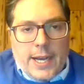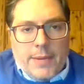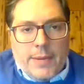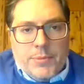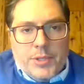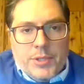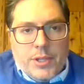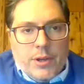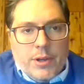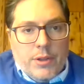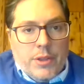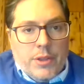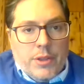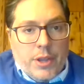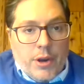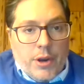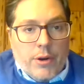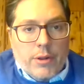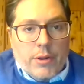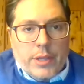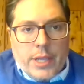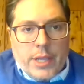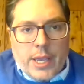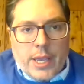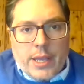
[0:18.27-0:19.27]
Still in the
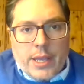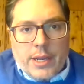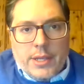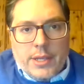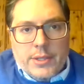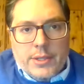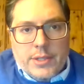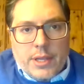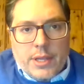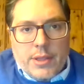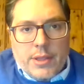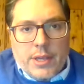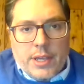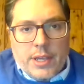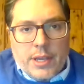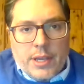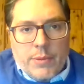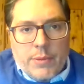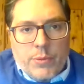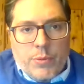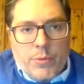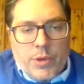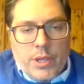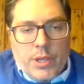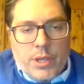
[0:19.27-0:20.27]
early innings, I think,
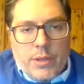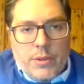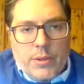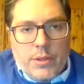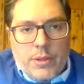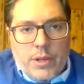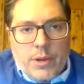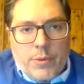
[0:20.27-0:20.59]
and we